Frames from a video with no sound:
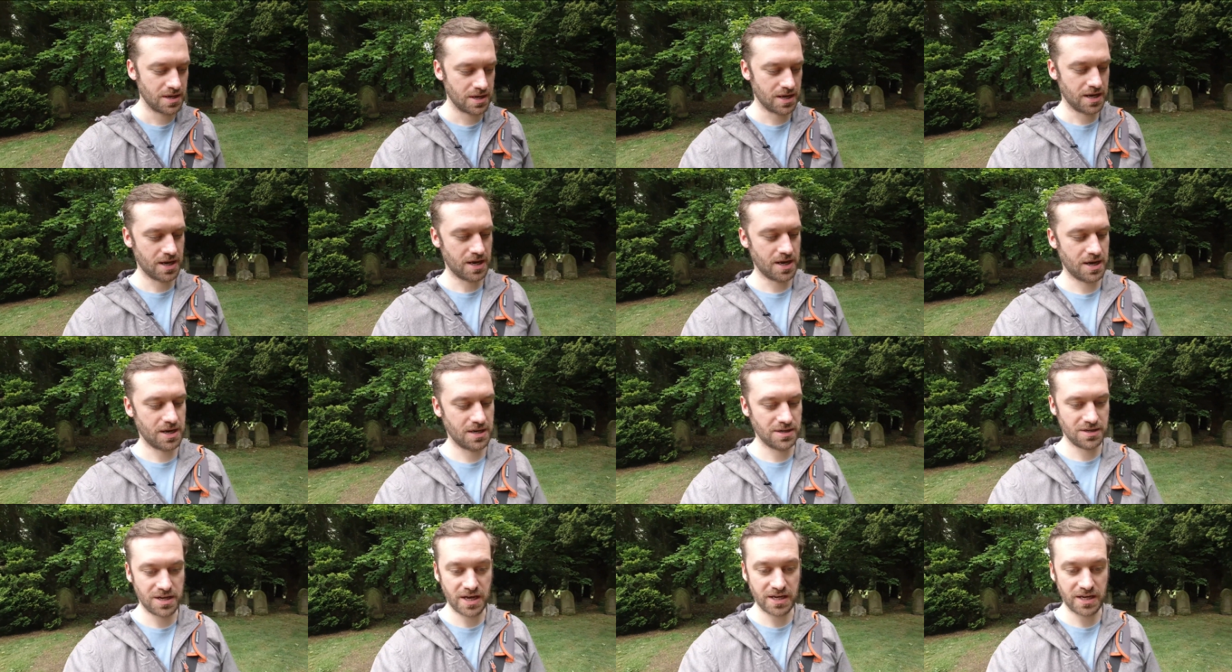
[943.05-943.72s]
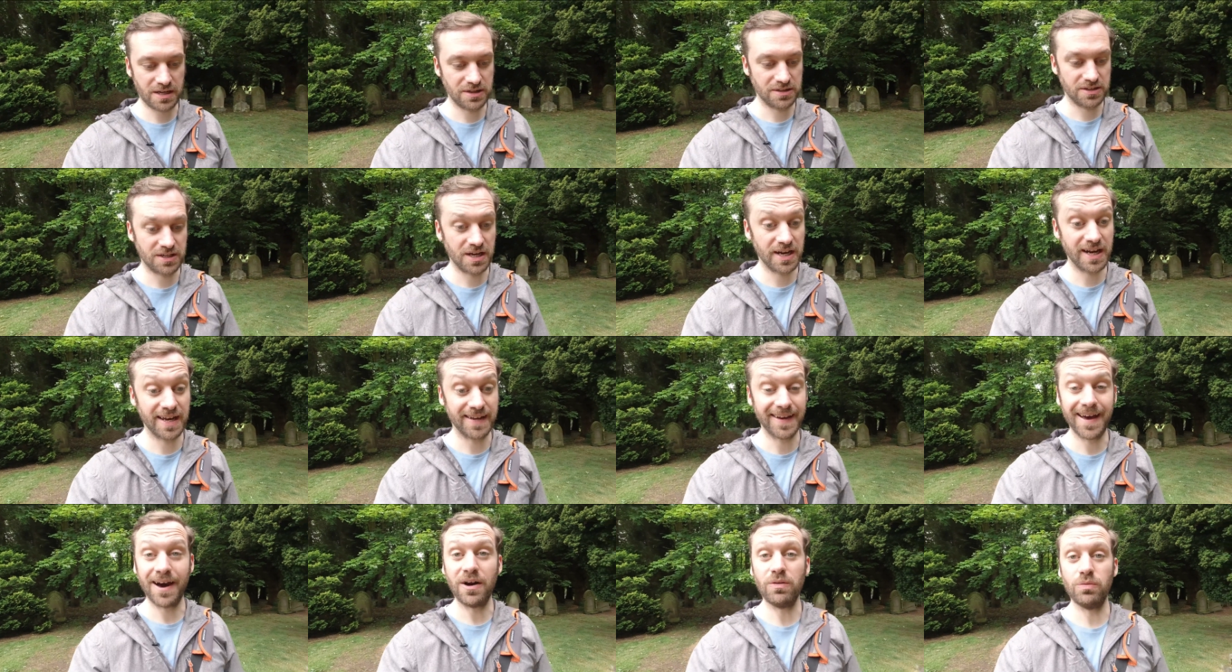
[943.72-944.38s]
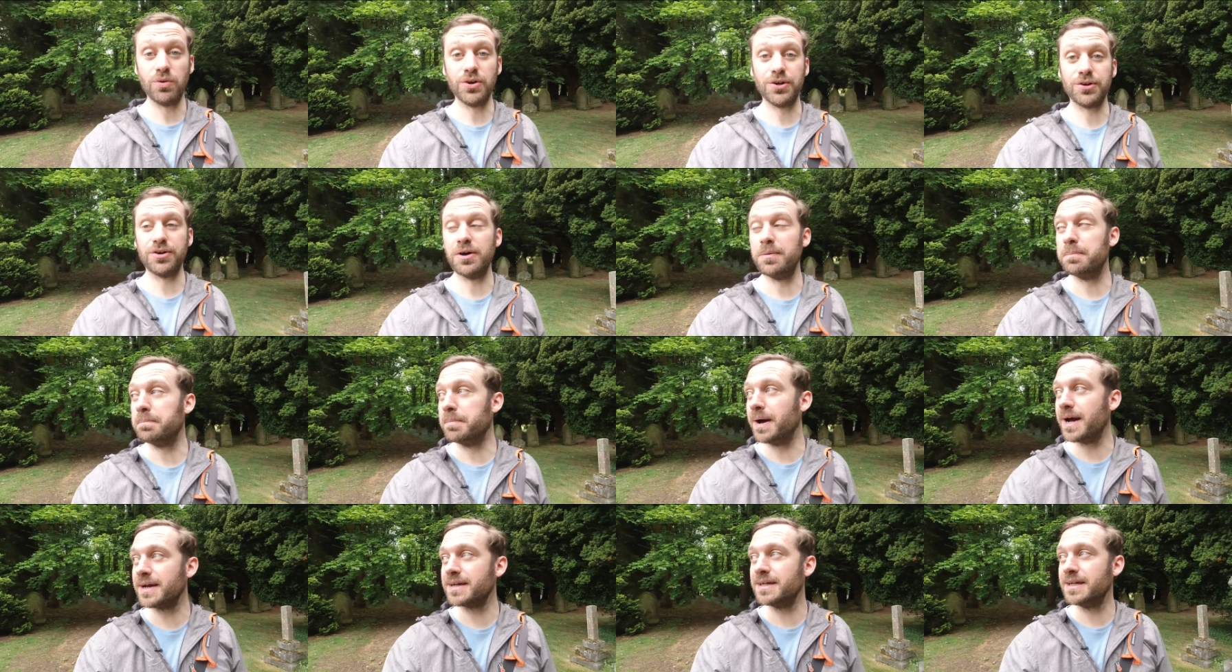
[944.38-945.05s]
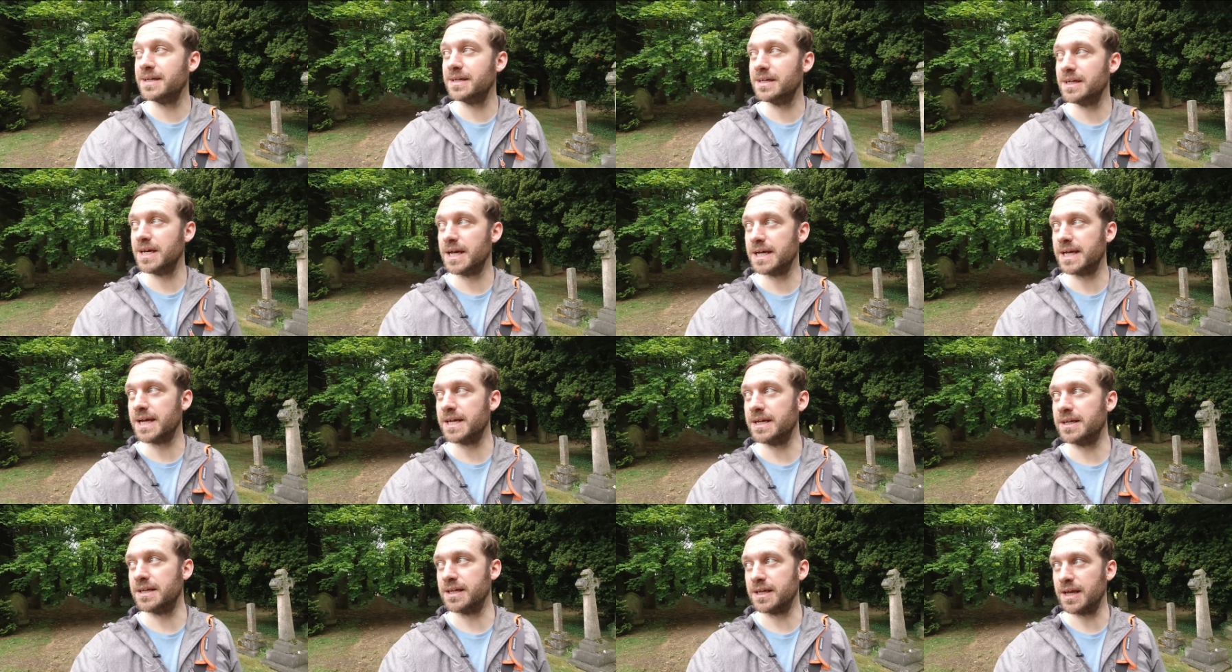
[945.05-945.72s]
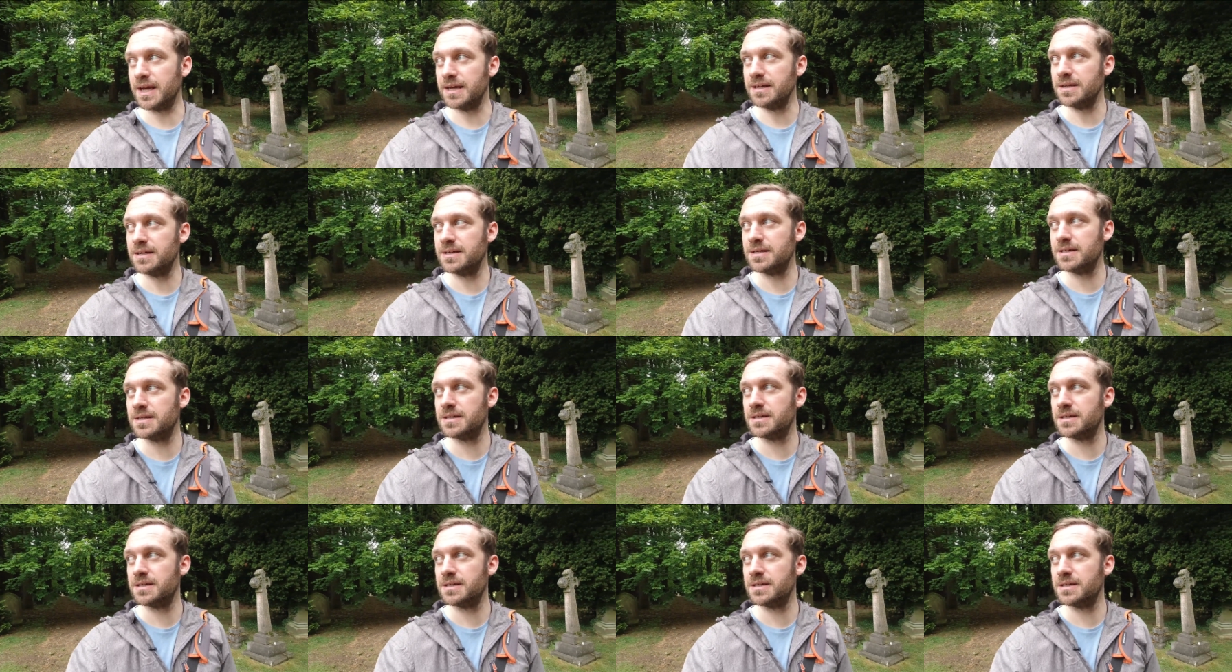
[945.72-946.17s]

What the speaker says: And like I say, I now want to come back here again and again,